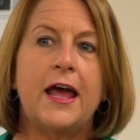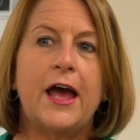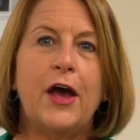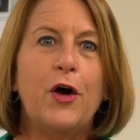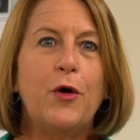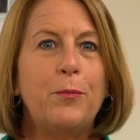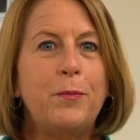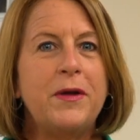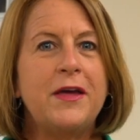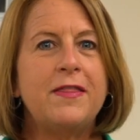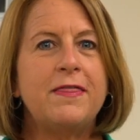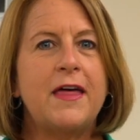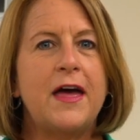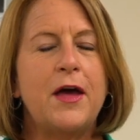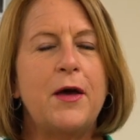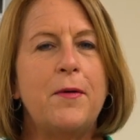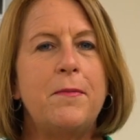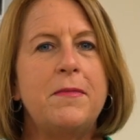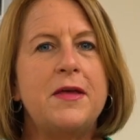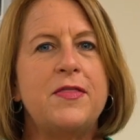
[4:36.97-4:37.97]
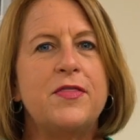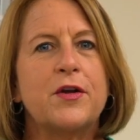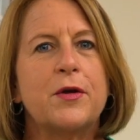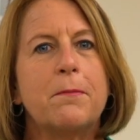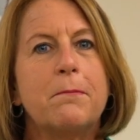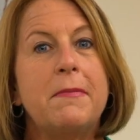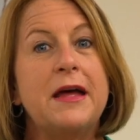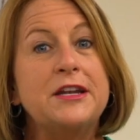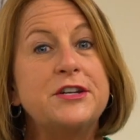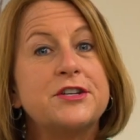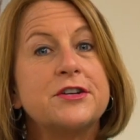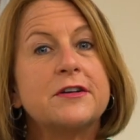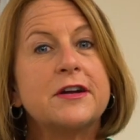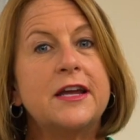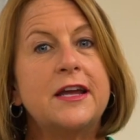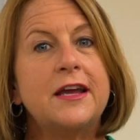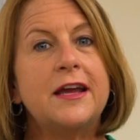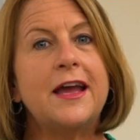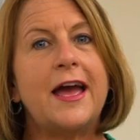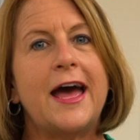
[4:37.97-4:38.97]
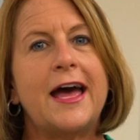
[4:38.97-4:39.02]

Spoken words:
helping them in their mentoring